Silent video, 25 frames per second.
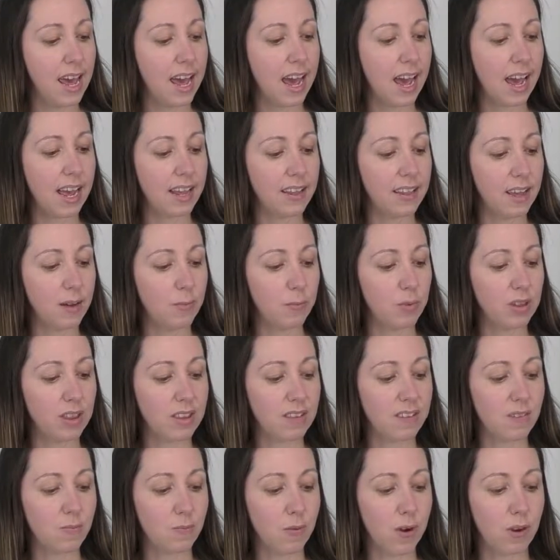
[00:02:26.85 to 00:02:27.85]
And then with
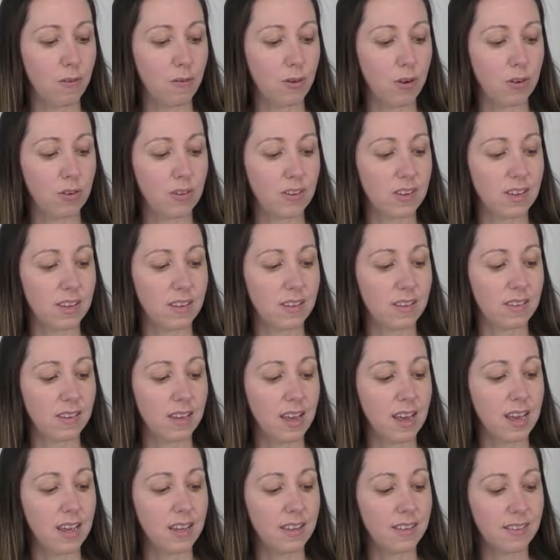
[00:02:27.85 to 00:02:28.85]
the spray roses,
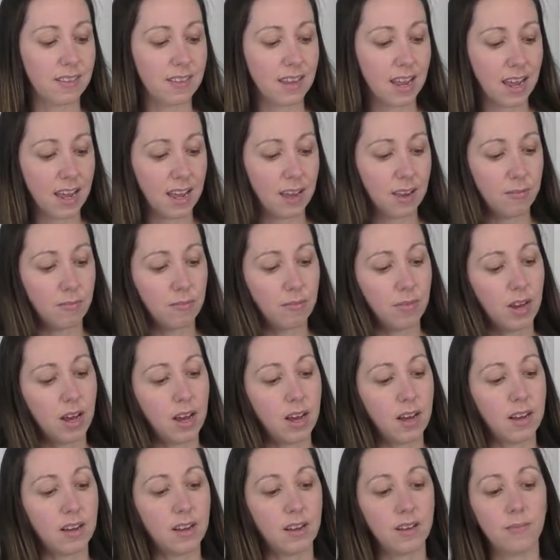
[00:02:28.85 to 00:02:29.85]
same
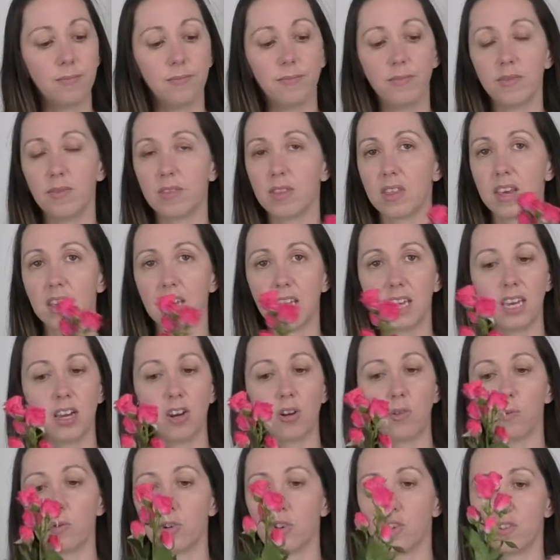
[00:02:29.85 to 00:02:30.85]
thing
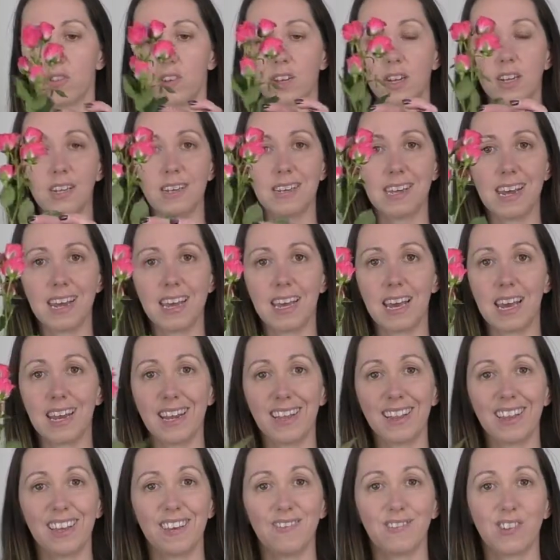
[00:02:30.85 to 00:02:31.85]
here. We're just going to take any
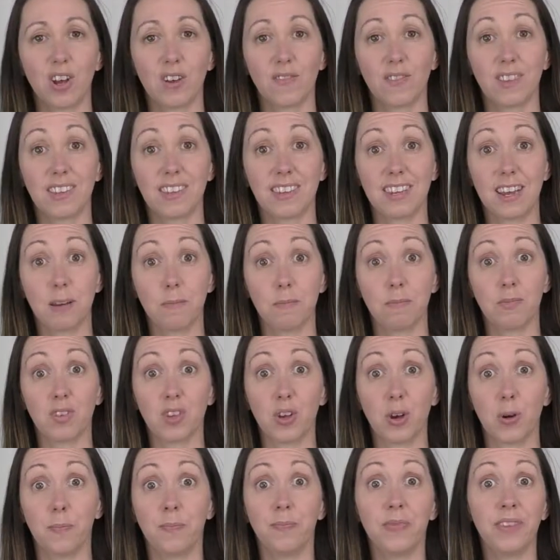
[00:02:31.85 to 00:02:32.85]
leaves off the stem.
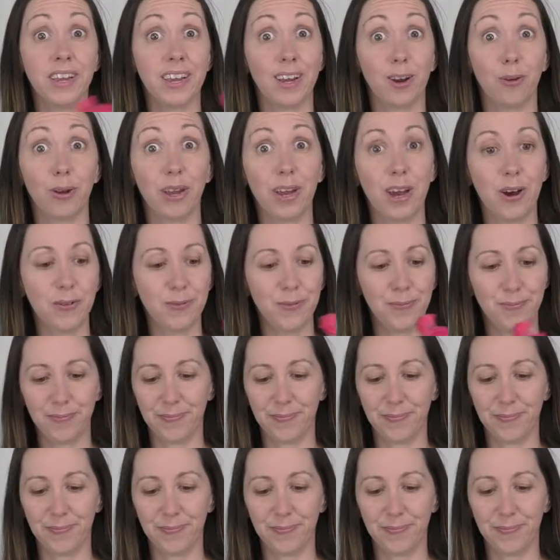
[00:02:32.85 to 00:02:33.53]
So here we go.